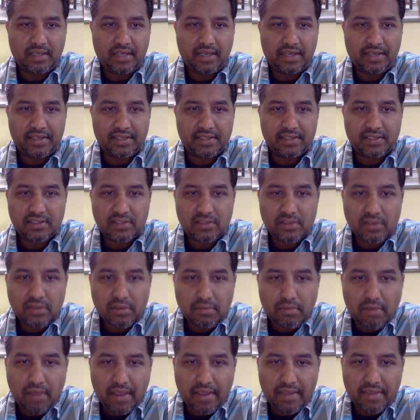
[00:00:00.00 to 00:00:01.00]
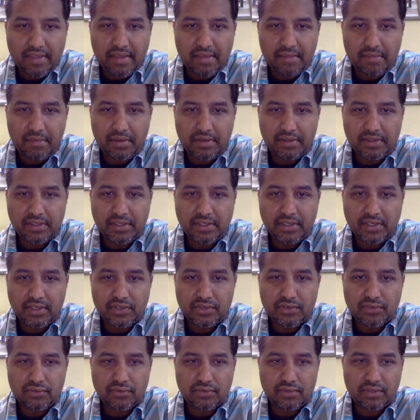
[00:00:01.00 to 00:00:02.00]
And he stood by them under the
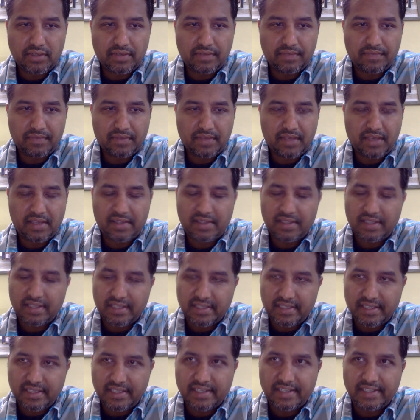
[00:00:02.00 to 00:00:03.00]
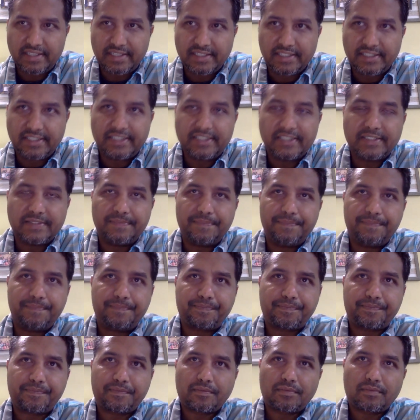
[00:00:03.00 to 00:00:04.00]
tree, and they did eat.
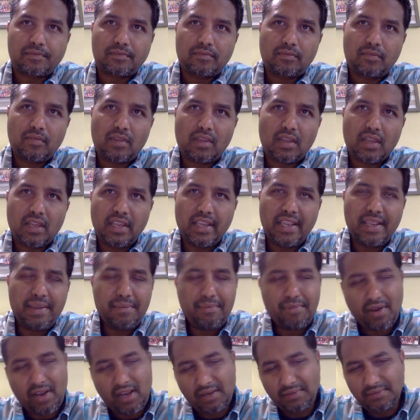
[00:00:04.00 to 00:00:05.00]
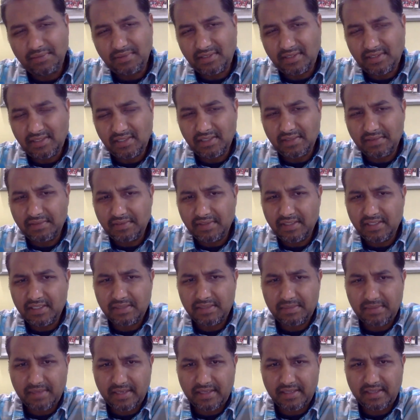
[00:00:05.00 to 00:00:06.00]
Abraham served
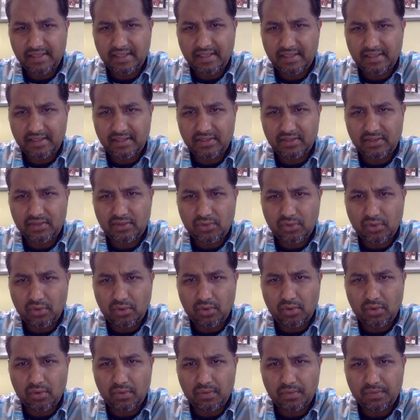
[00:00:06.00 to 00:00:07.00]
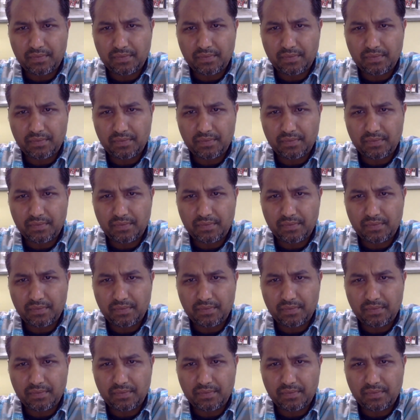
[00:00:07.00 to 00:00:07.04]
these men that he saw.